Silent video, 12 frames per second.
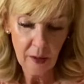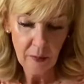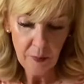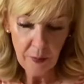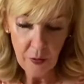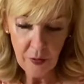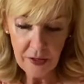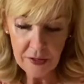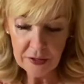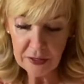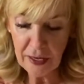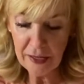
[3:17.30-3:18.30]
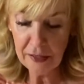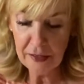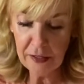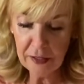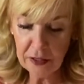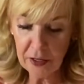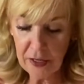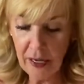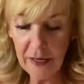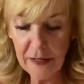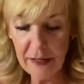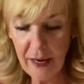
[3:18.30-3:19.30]
points, and then these are
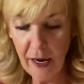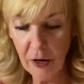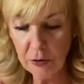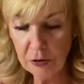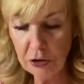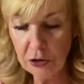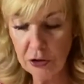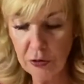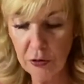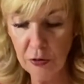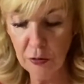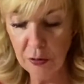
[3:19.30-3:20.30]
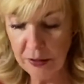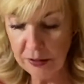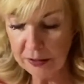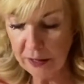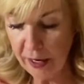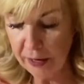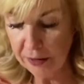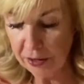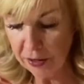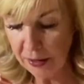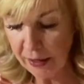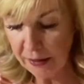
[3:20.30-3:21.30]
cut down to, these sides are
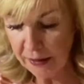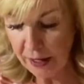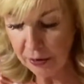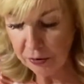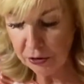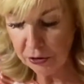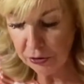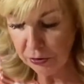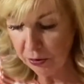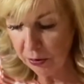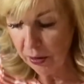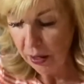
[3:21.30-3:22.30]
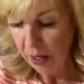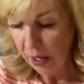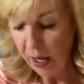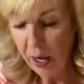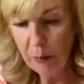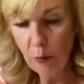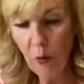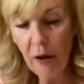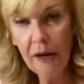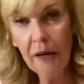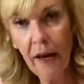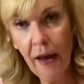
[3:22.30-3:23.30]
cut down to
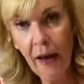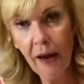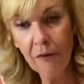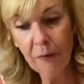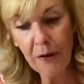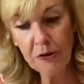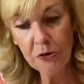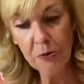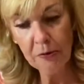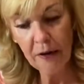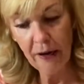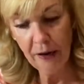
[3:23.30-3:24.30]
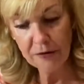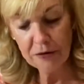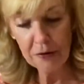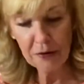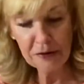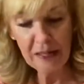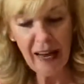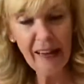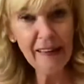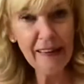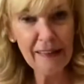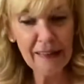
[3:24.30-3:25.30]
1.5 by 2.5, so they're
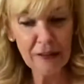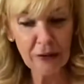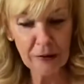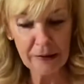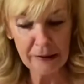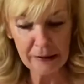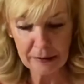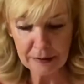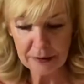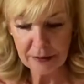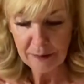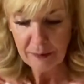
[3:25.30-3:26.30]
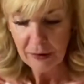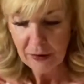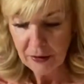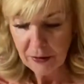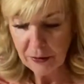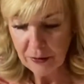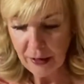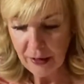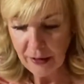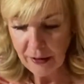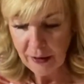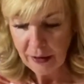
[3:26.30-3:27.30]
tiny little things.
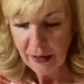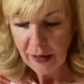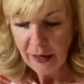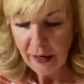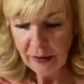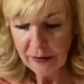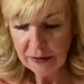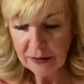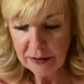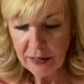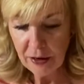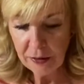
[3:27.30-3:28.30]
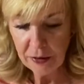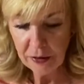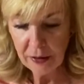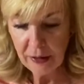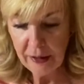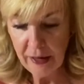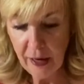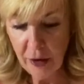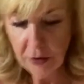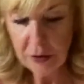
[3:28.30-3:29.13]
Okay, and this is how they're laid out